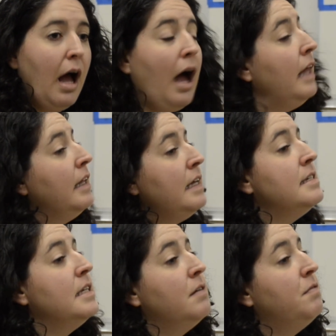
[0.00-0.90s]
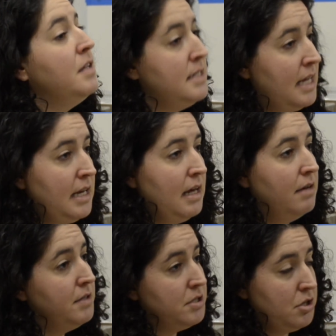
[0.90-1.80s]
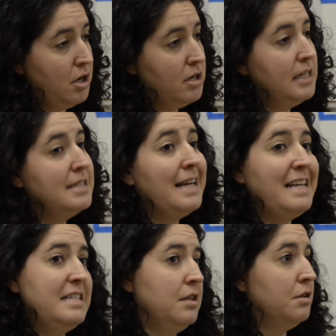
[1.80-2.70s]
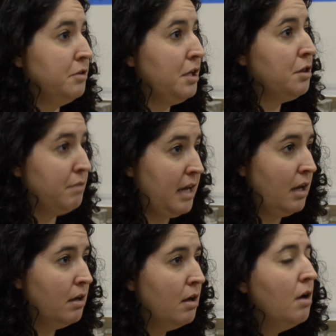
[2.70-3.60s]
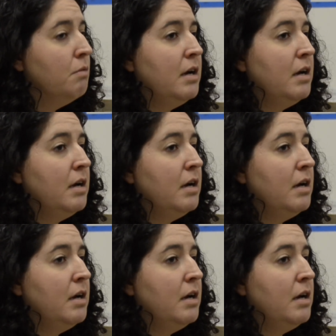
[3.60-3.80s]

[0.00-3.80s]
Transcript: I like to give the date of the start is 1933,